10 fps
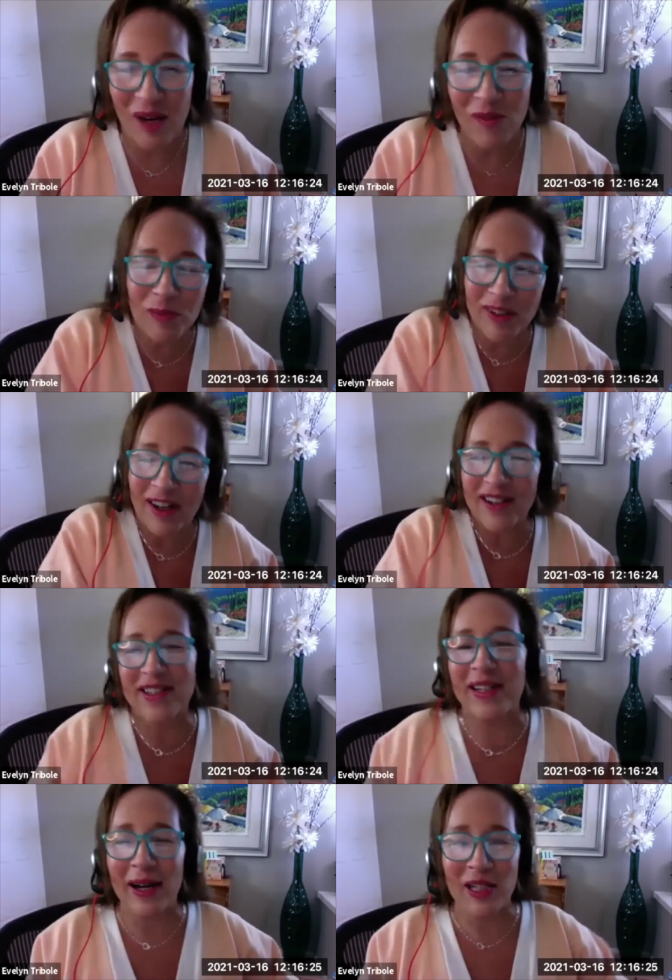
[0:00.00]
How were bodies
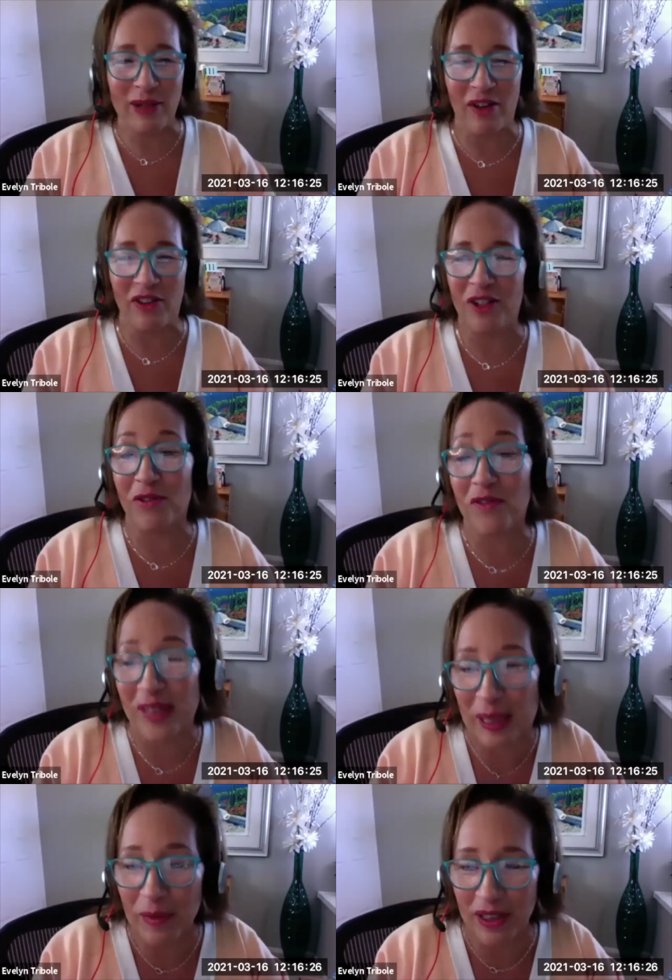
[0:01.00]
talked about in your
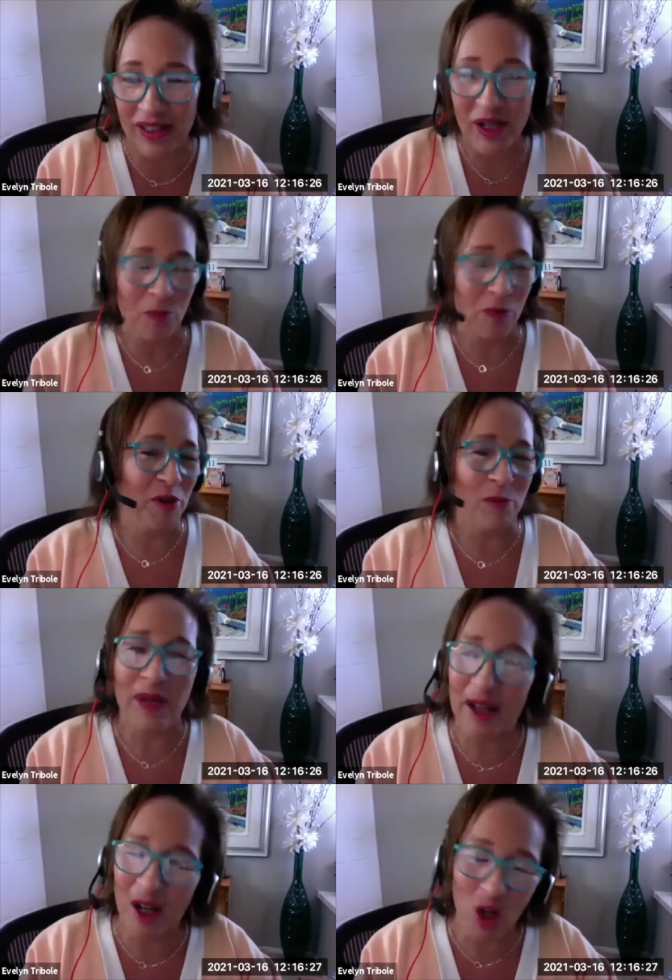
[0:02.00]
family, with your
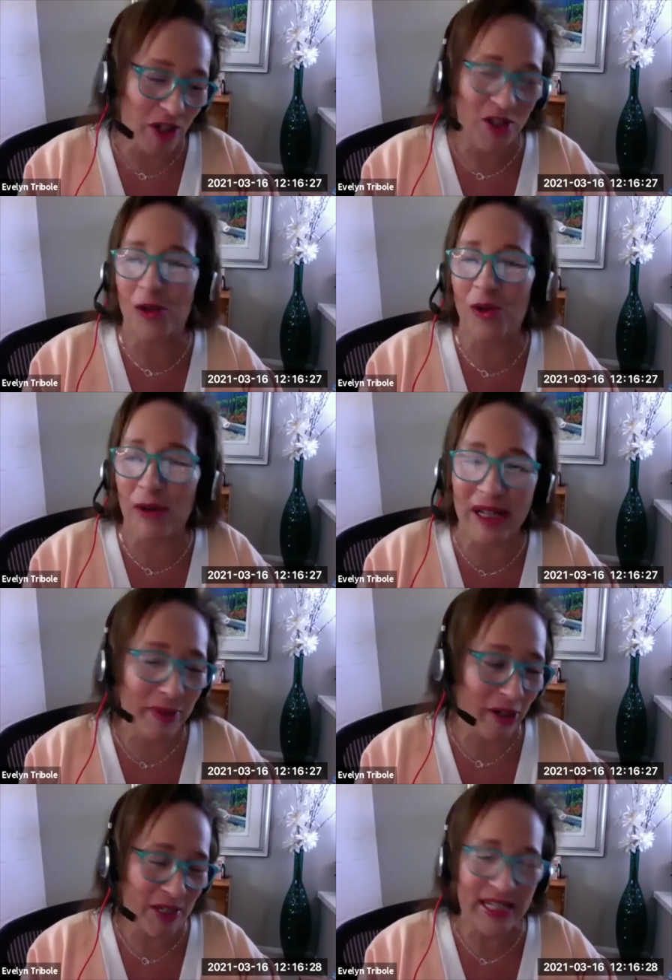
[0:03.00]
parents, your
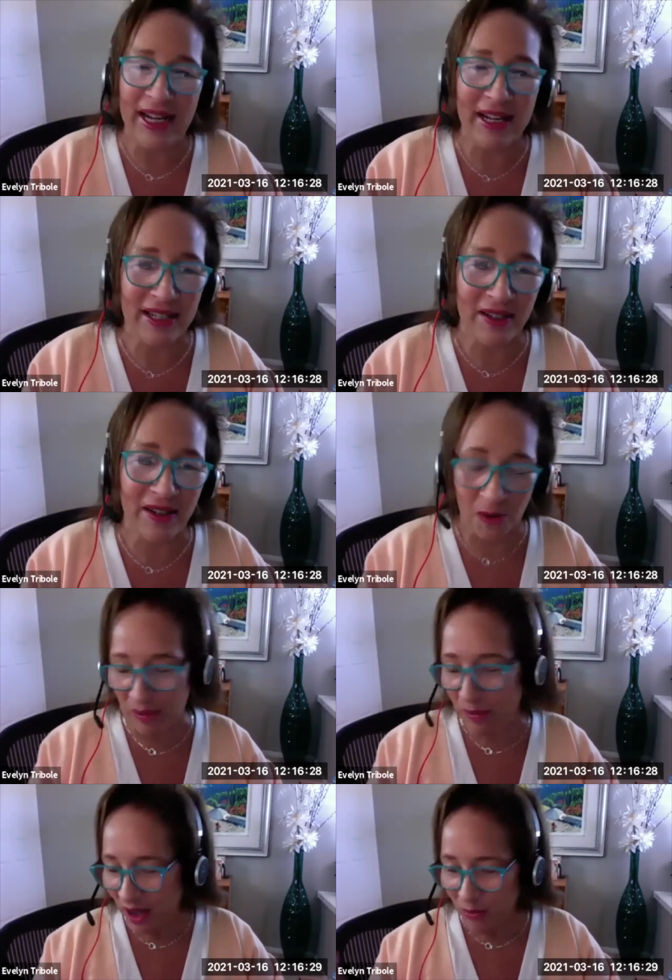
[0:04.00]
grandparents, aunts, and uncles?
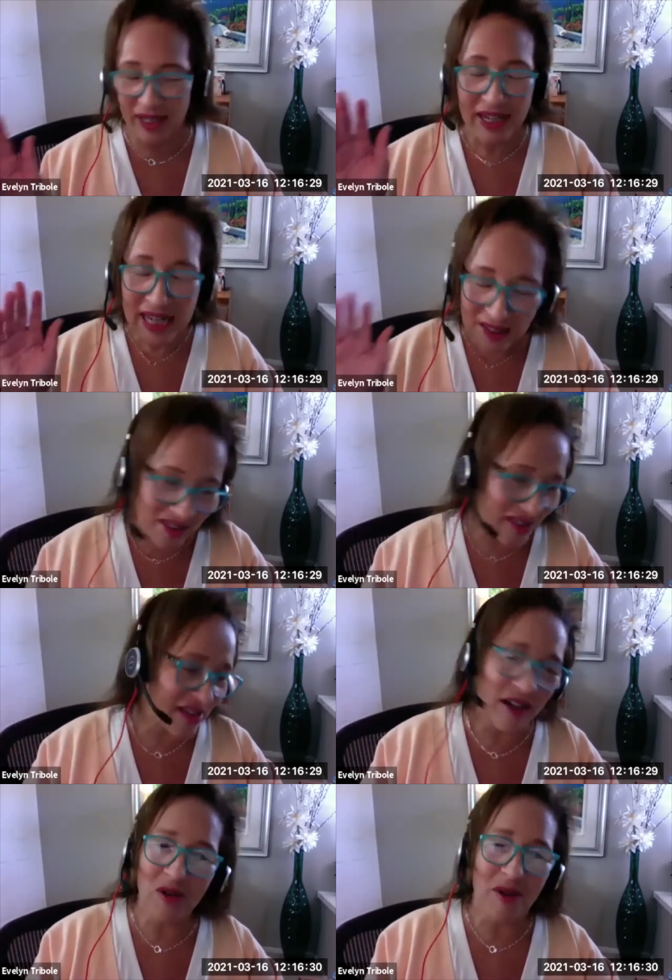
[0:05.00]
And by the way, this is
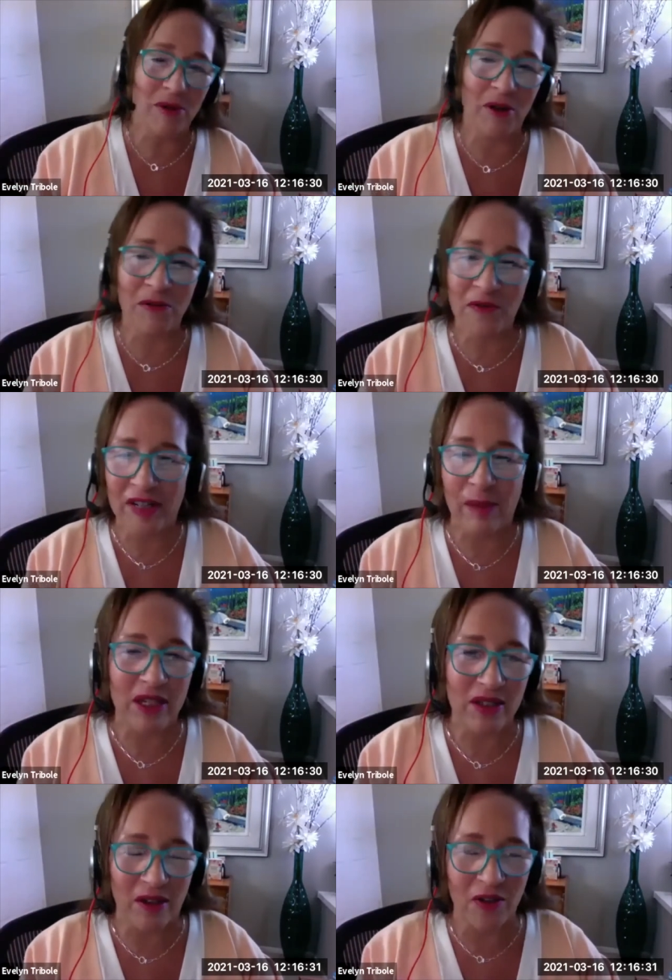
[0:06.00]
not to throw
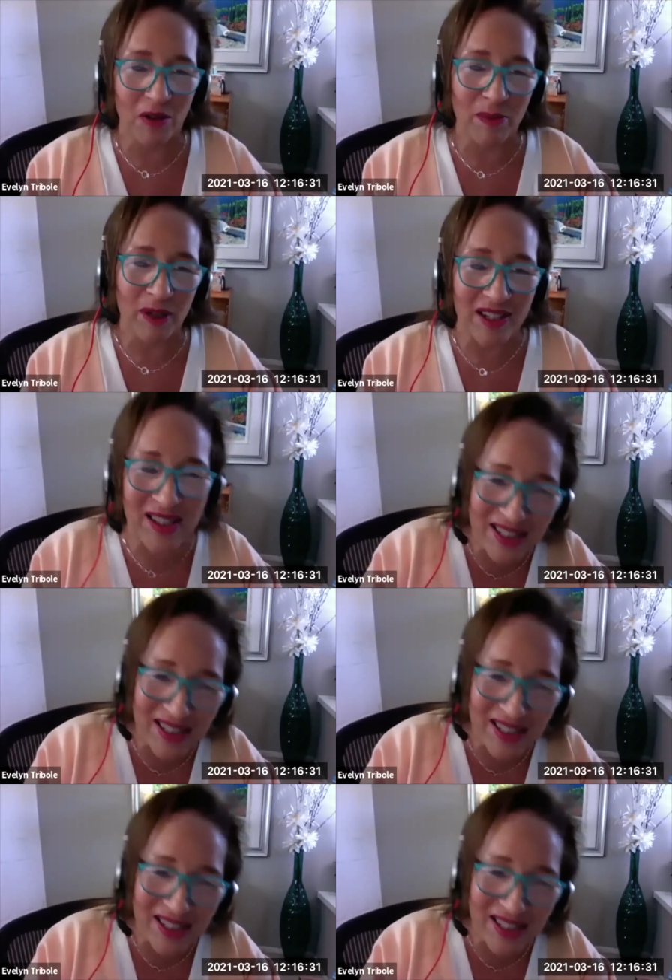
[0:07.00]
families under the bus